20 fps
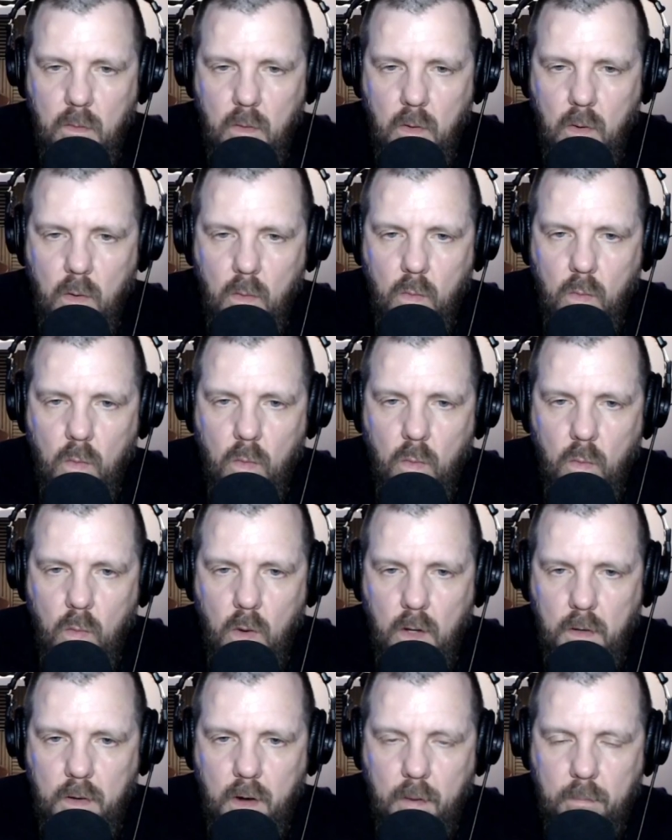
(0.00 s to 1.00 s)

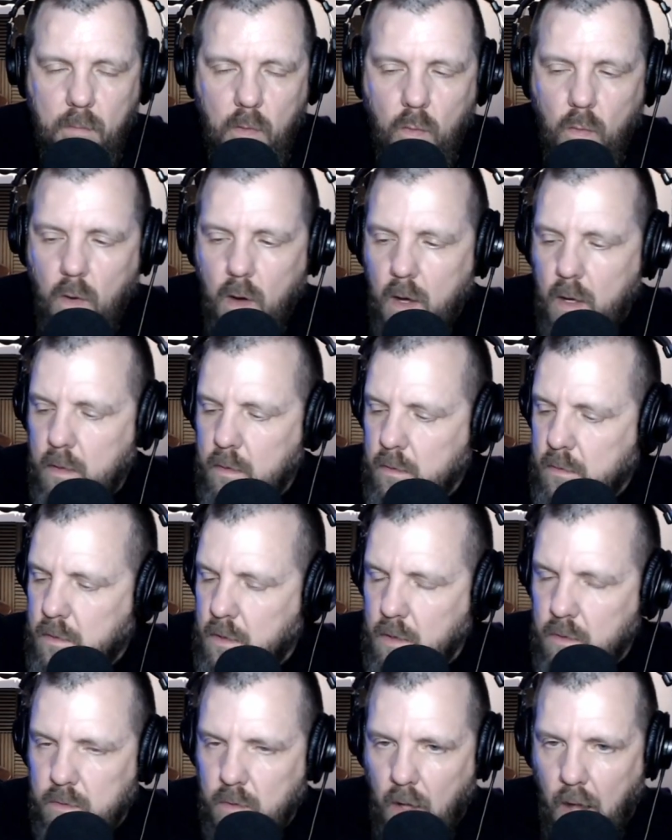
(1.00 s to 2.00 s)
Well, number one,
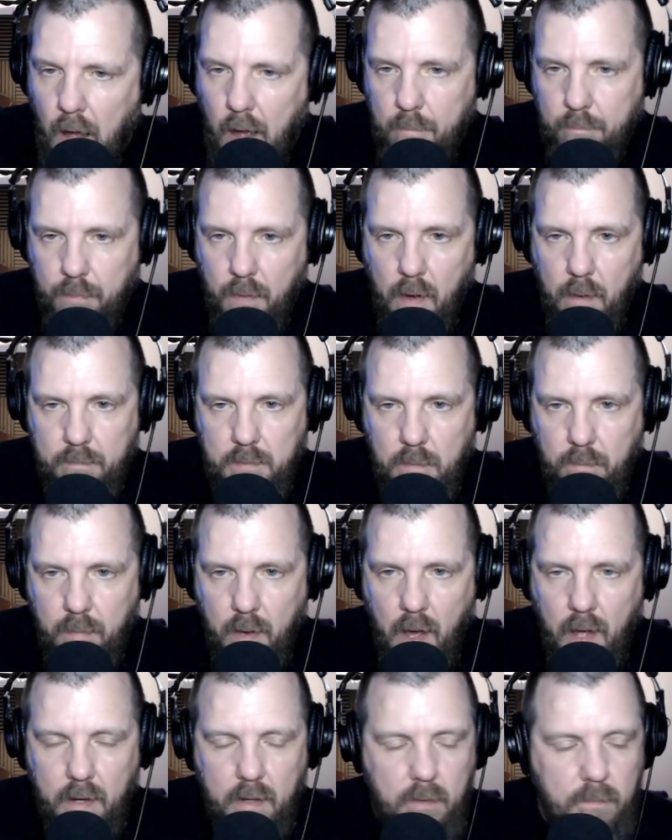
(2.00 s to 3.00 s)
Cecil, I'm pumped
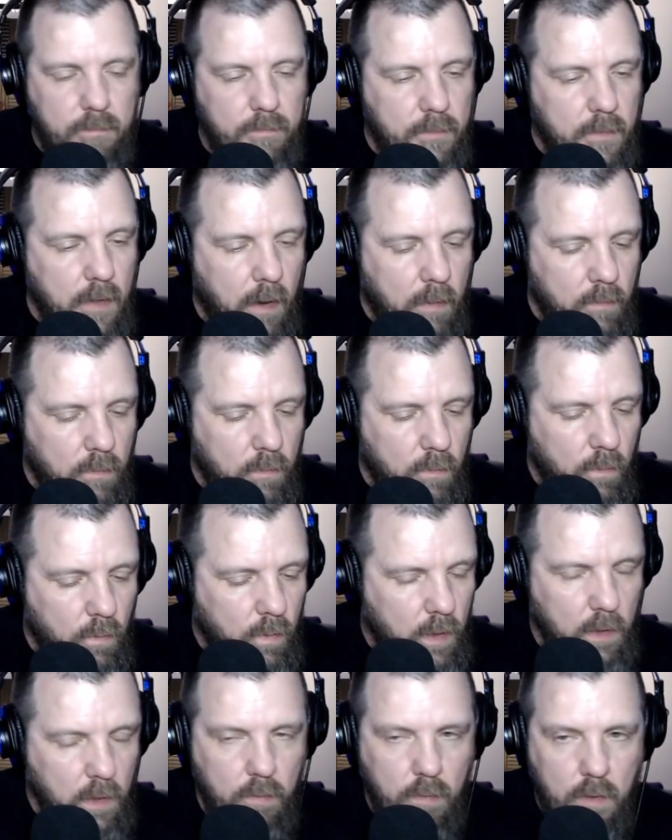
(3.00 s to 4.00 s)
about it. I'm
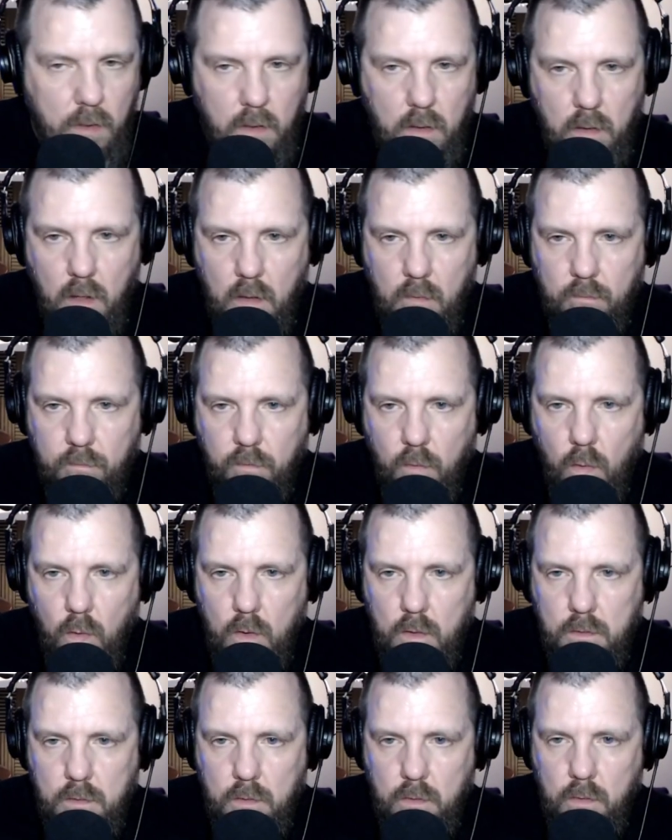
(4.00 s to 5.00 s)
really, really looking
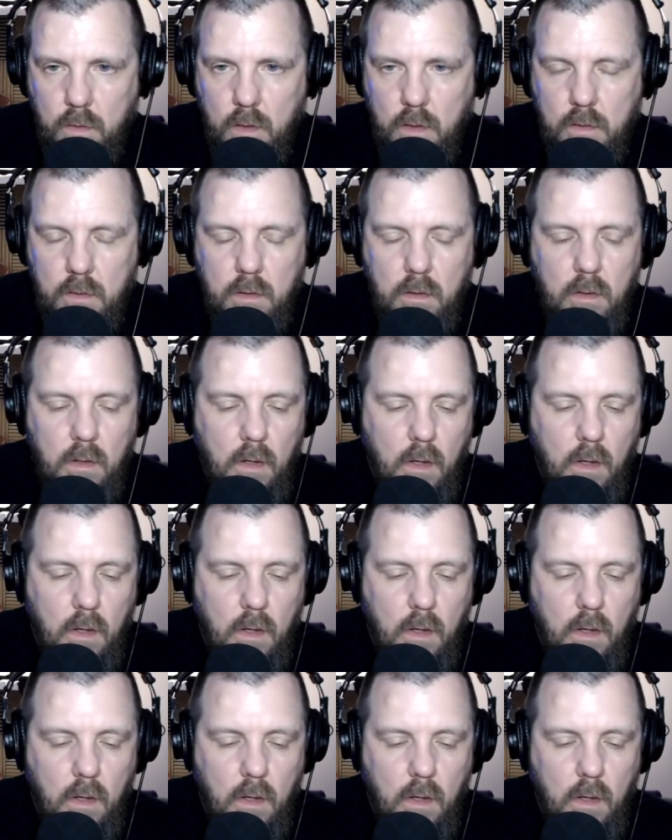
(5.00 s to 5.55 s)
forward to it.